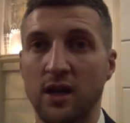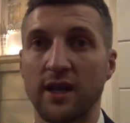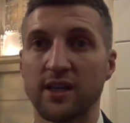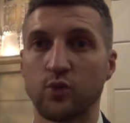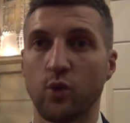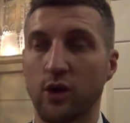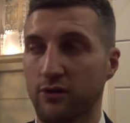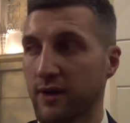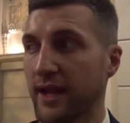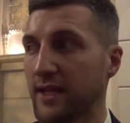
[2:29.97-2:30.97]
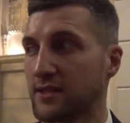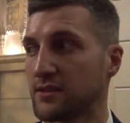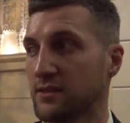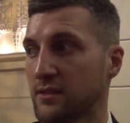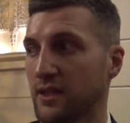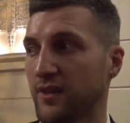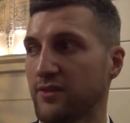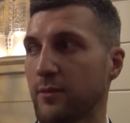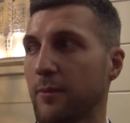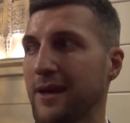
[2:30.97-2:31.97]
and his work rate gives
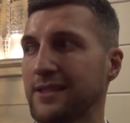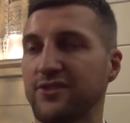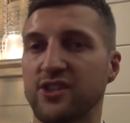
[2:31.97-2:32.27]
him a massive